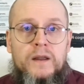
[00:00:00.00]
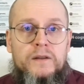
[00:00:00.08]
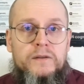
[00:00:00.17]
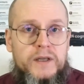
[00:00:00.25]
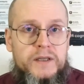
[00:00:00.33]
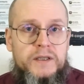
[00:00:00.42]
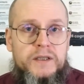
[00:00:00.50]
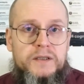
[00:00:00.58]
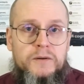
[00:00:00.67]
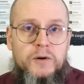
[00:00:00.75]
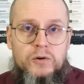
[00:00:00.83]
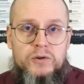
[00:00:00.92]
This is
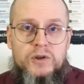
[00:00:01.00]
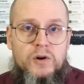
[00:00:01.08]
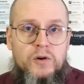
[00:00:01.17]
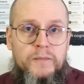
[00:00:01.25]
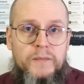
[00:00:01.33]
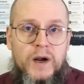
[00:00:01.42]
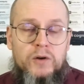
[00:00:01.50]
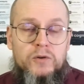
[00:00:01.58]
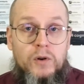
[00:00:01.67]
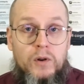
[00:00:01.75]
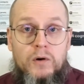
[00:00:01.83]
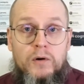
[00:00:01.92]
also how the
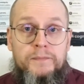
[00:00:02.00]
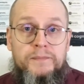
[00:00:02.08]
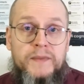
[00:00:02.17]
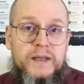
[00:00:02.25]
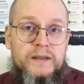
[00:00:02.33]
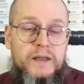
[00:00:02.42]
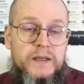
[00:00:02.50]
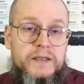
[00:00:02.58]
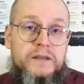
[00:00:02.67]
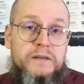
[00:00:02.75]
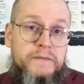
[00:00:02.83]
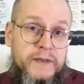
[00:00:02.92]
law, at least
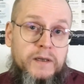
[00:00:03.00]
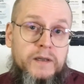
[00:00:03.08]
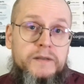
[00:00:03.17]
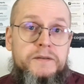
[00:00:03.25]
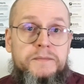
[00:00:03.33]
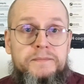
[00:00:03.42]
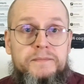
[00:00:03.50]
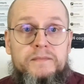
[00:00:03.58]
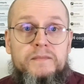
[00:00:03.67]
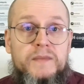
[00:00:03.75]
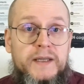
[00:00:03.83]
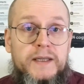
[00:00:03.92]
in Finland,
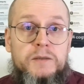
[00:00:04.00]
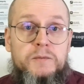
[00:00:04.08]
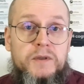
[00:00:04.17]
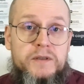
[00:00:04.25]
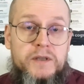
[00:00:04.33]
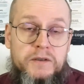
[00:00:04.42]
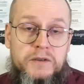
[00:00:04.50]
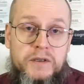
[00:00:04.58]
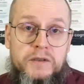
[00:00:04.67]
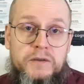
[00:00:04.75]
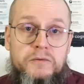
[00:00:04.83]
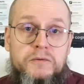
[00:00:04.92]
deals with such
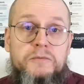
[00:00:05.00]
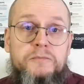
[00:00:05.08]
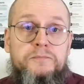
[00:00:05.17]
issues.